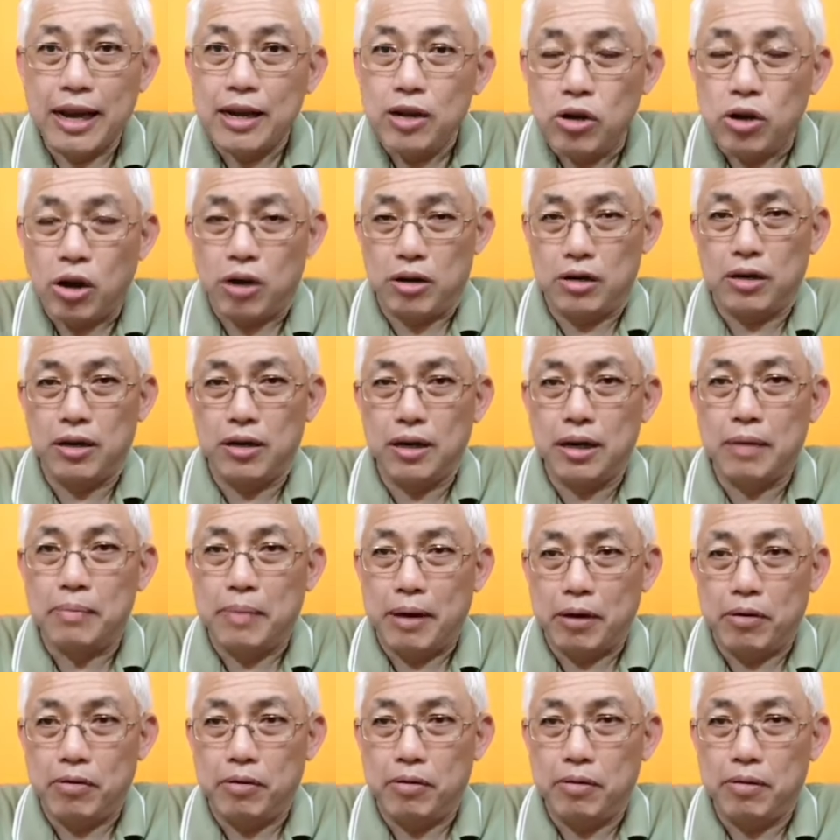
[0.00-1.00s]
and not
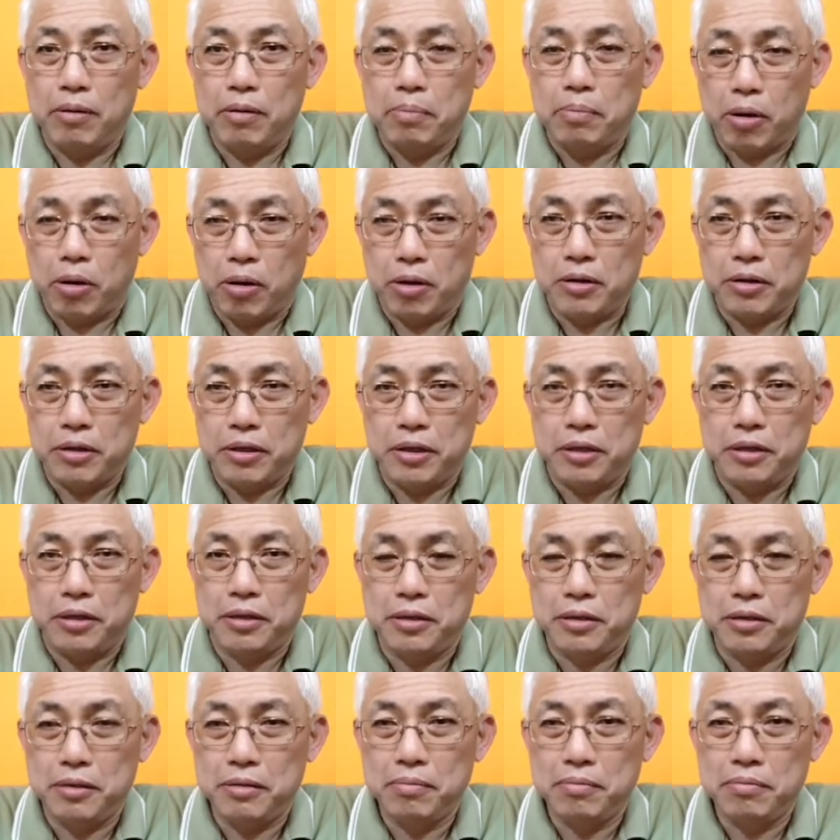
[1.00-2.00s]
about
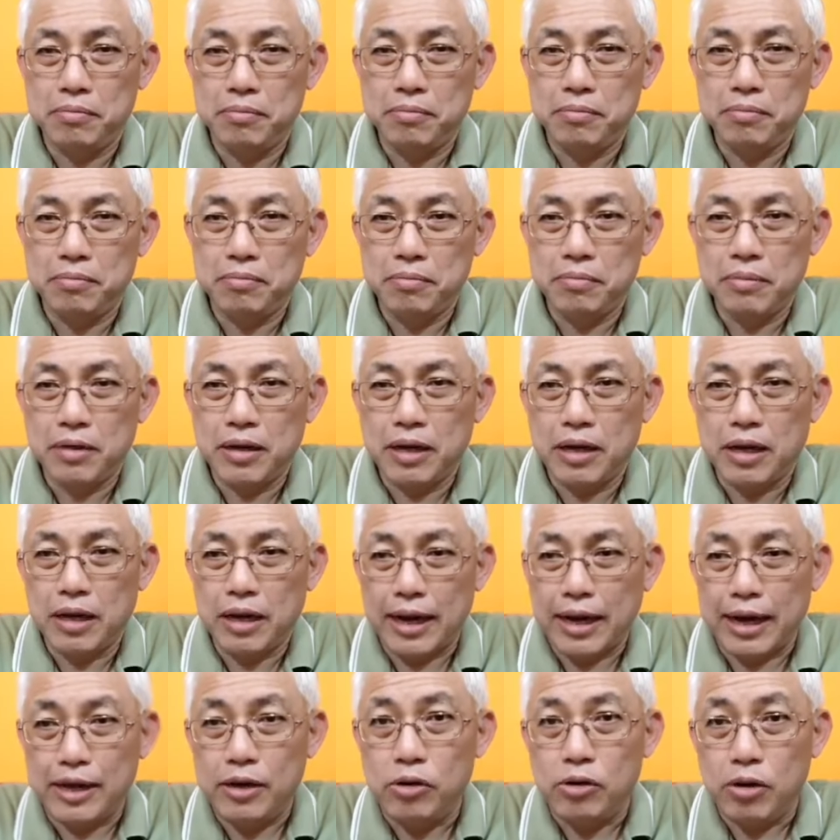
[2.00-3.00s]
policies,
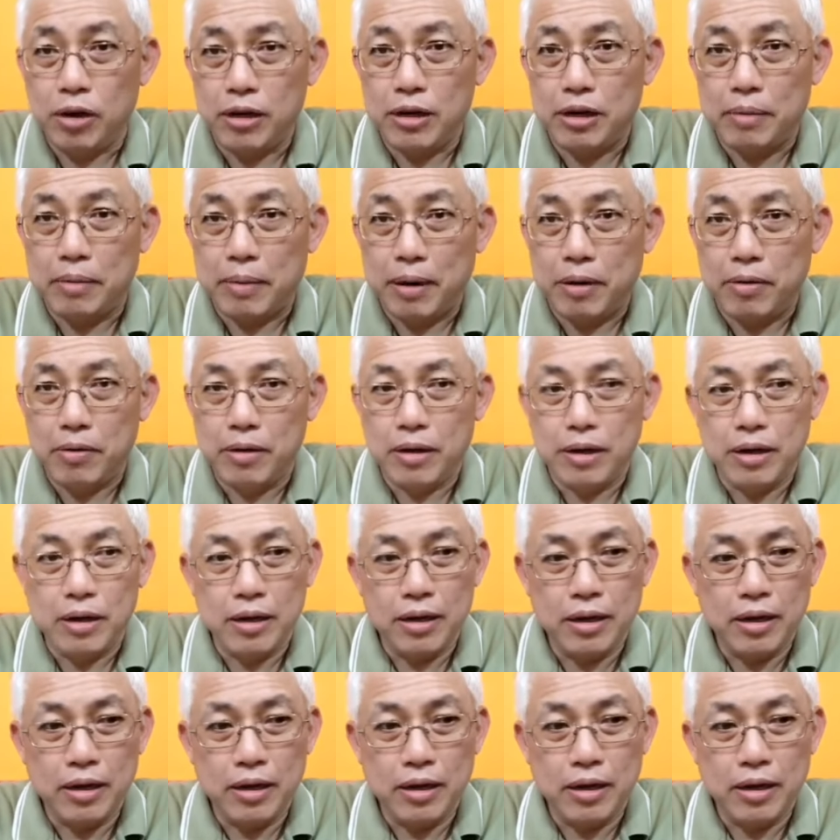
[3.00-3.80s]
and not about